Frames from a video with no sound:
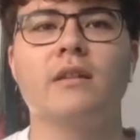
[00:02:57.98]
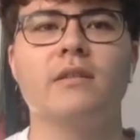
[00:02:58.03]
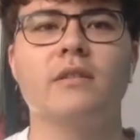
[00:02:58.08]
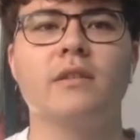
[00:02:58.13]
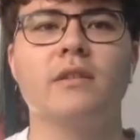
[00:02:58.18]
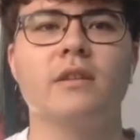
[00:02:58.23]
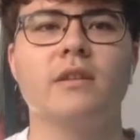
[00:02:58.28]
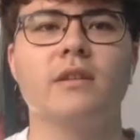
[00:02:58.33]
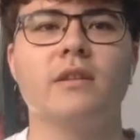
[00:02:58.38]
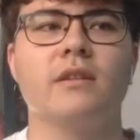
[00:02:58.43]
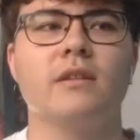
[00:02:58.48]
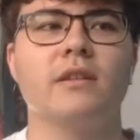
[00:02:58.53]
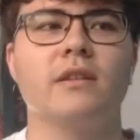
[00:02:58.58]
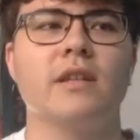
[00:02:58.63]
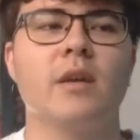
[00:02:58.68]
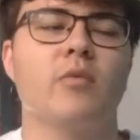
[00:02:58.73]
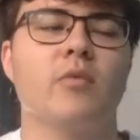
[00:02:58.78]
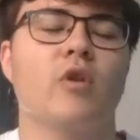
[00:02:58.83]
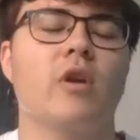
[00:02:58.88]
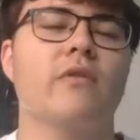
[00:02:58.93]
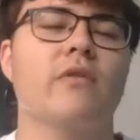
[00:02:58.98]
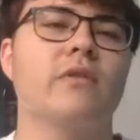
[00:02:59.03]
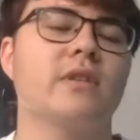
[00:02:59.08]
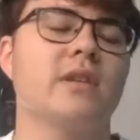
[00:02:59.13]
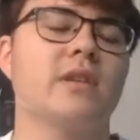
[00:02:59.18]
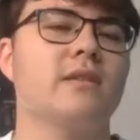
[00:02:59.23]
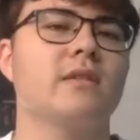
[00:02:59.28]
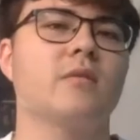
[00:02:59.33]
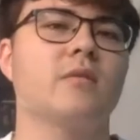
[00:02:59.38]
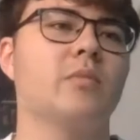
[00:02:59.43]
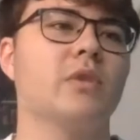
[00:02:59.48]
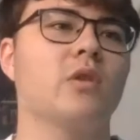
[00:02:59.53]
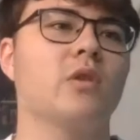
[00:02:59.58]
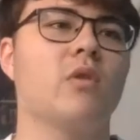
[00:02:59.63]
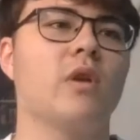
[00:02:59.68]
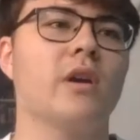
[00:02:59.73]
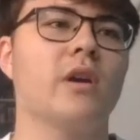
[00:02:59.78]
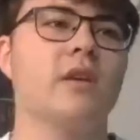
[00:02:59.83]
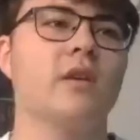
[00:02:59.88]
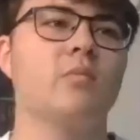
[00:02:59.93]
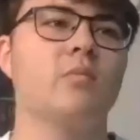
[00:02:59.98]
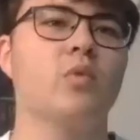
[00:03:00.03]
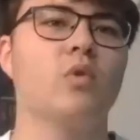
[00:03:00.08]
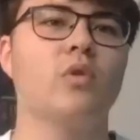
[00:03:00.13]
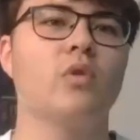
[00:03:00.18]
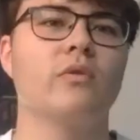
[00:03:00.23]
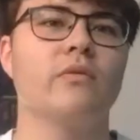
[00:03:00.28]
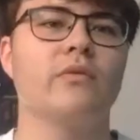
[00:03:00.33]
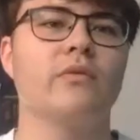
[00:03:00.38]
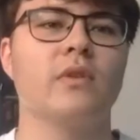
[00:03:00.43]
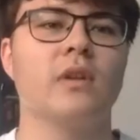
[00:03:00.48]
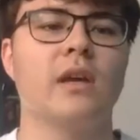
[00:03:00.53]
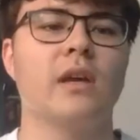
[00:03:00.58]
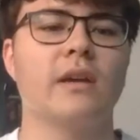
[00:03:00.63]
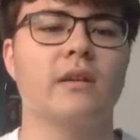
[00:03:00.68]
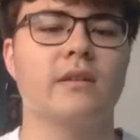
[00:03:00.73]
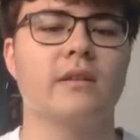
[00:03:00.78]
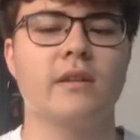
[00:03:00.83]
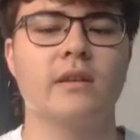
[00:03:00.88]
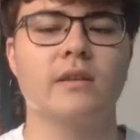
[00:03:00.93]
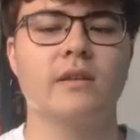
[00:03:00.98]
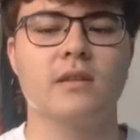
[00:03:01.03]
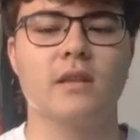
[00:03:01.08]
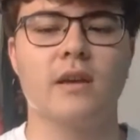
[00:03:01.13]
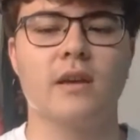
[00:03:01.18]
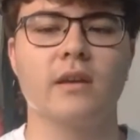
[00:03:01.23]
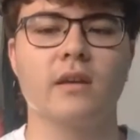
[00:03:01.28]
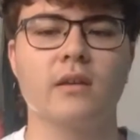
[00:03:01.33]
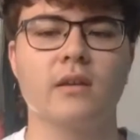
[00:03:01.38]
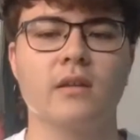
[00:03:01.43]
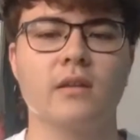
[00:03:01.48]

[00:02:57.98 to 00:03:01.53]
The demographic data can be quite important for like things like